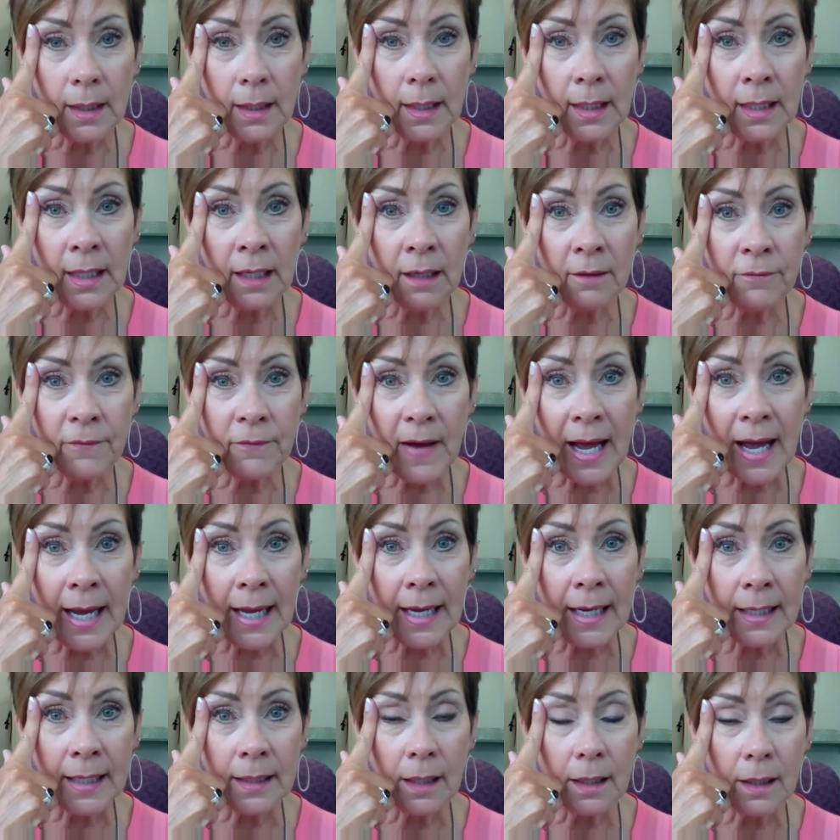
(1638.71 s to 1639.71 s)
If
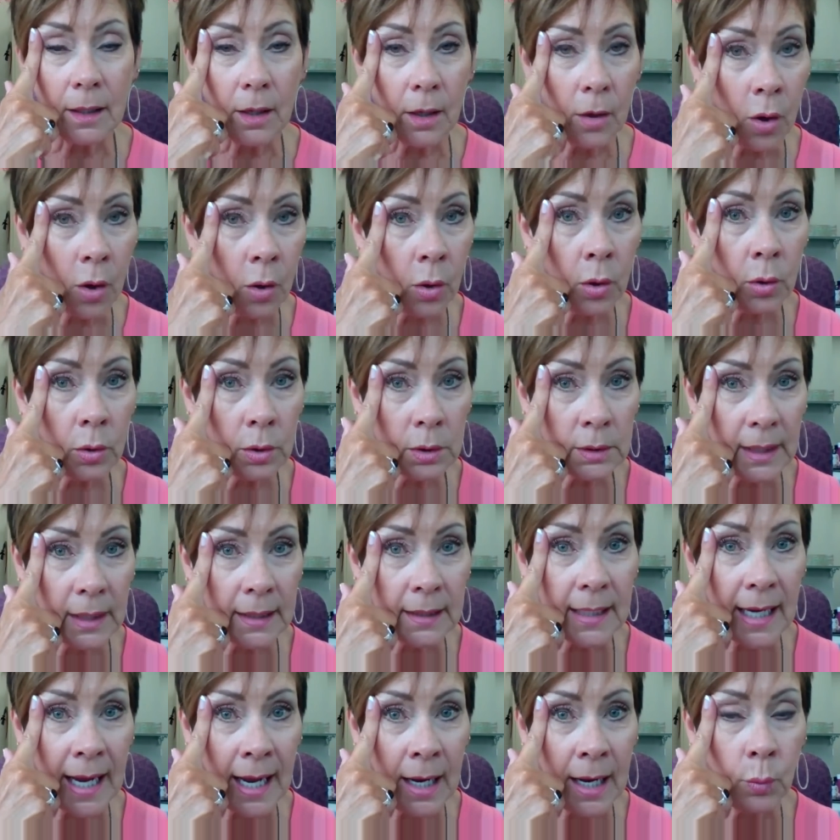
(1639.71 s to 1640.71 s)
I hold it,
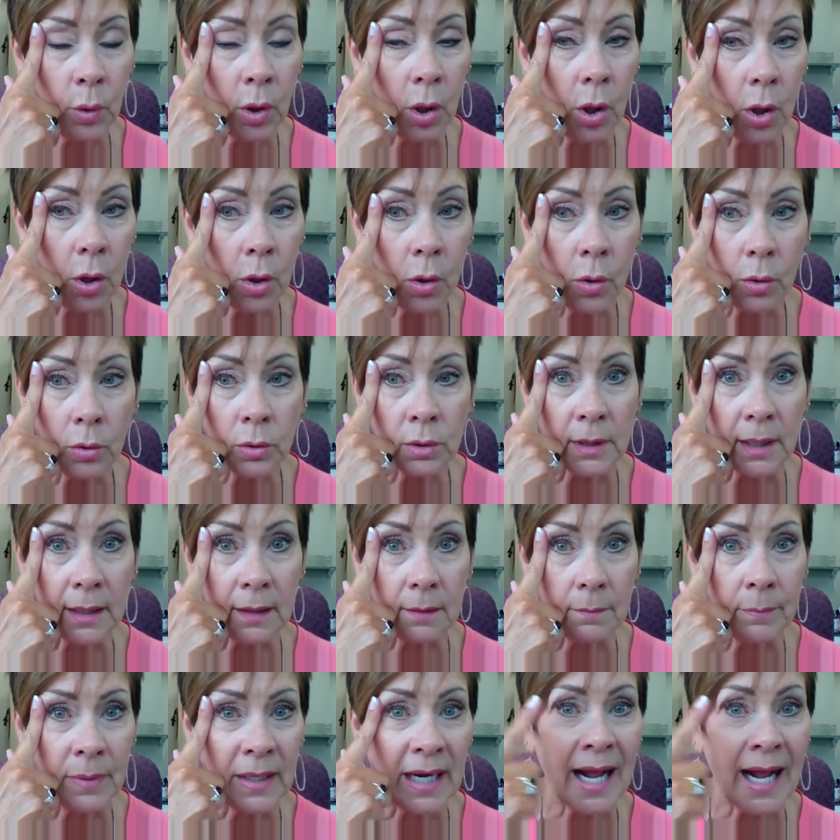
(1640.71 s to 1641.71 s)
I will hold it,
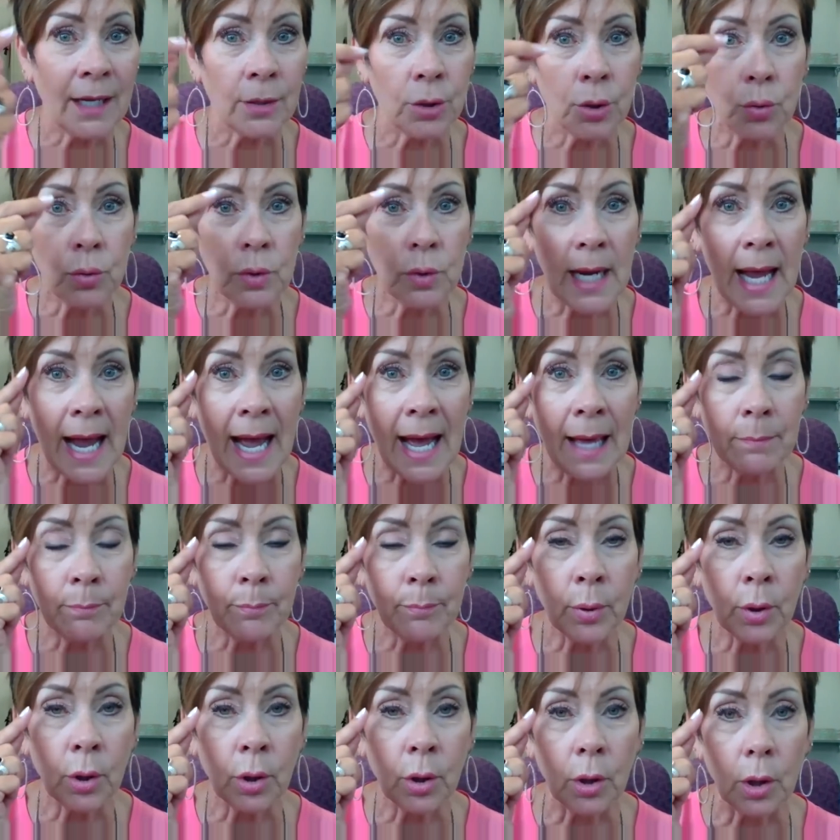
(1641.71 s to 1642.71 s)
but I do not
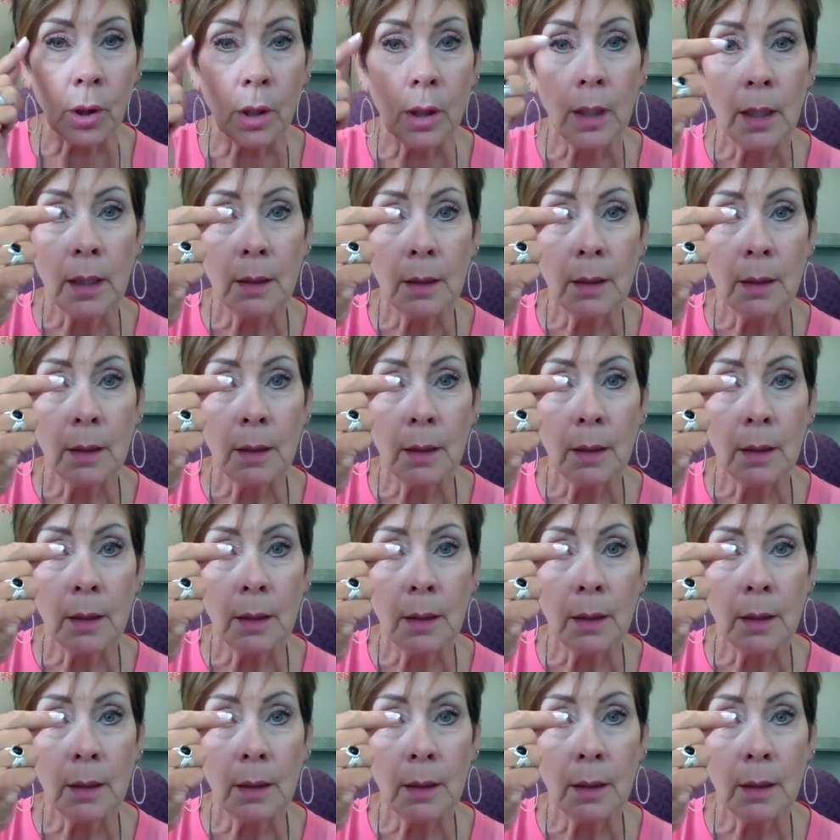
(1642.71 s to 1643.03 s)
pull.